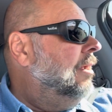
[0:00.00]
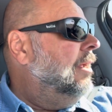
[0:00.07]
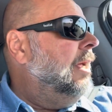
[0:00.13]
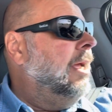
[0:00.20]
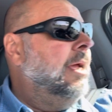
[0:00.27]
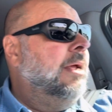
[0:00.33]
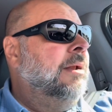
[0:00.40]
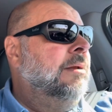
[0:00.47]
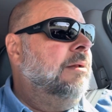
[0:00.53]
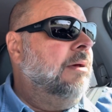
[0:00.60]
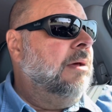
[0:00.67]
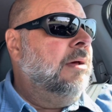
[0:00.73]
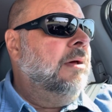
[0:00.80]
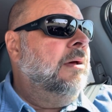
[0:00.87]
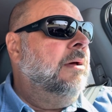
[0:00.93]
and,
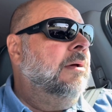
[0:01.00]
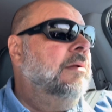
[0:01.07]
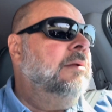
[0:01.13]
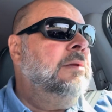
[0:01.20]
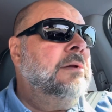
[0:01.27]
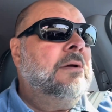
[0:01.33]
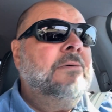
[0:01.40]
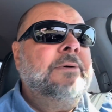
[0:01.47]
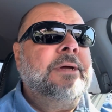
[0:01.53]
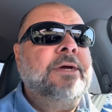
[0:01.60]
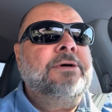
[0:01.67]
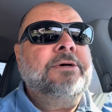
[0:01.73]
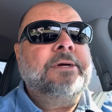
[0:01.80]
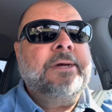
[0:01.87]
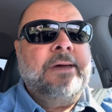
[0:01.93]
it
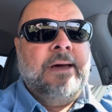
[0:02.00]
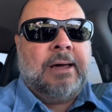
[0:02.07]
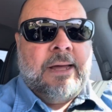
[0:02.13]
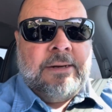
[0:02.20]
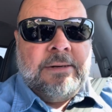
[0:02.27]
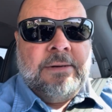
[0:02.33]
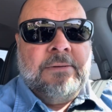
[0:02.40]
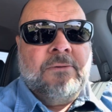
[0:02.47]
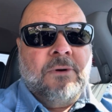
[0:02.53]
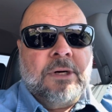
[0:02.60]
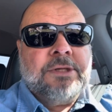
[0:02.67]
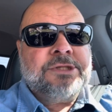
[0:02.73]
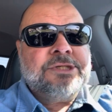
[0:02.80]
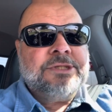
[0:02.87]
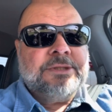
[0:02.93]
could have gotten
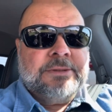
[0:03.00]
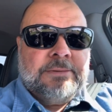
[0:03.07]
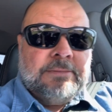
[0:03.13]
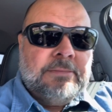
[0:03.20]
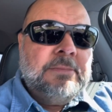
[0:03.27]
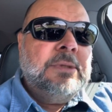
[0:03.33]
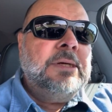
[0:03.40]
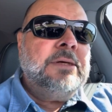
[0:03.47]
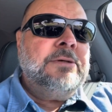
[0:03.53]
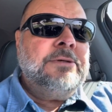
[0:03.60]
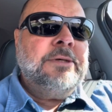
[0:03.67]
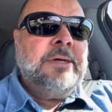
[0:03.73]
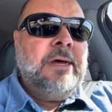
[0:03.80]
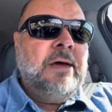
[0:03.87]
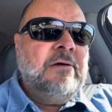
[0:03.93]
worse. It could
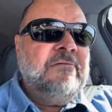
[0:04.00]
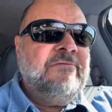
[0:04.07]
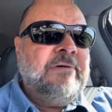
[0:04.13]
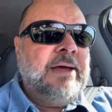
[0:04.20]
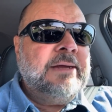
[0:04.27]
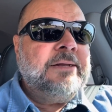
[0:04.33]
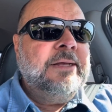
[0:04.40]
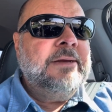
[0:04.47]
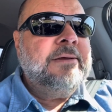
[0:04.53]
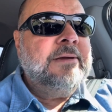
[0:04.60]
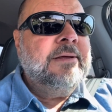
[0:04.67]
have gotten violent.